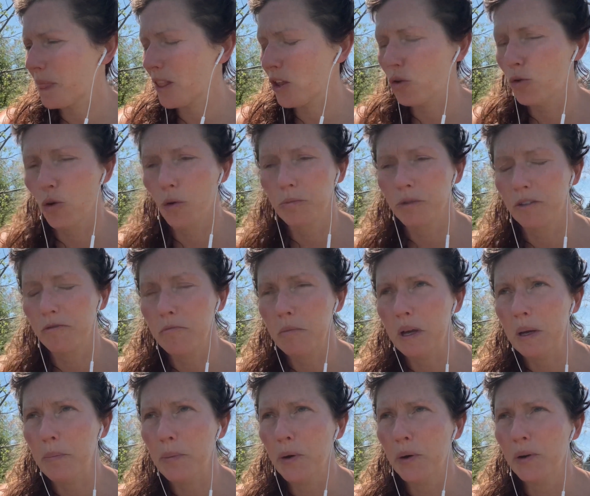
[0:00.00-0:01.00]
groups of
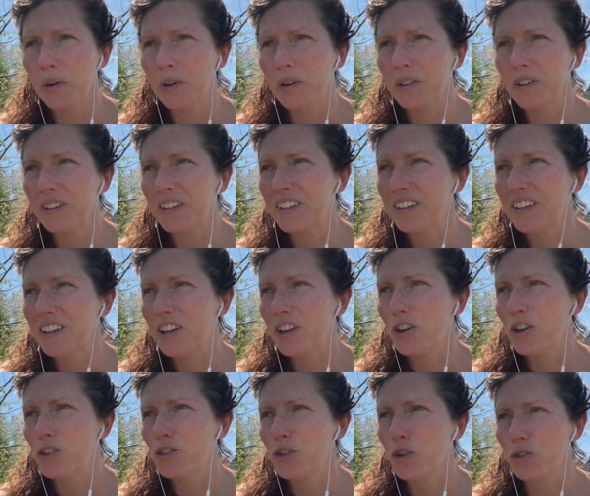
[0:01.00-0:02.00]
people,
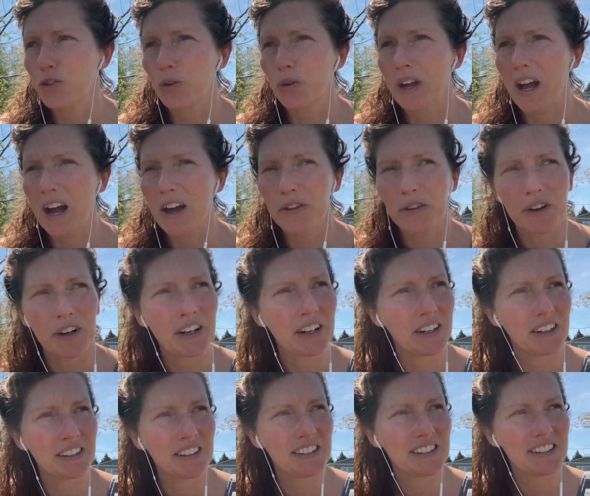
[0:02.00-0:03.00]
social
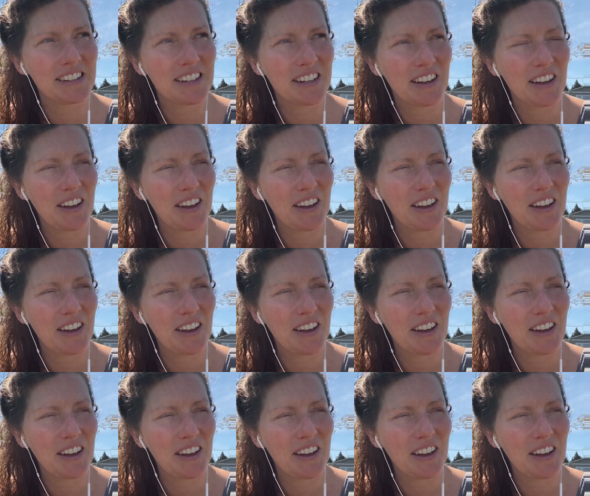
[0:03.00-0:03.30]
gatherings,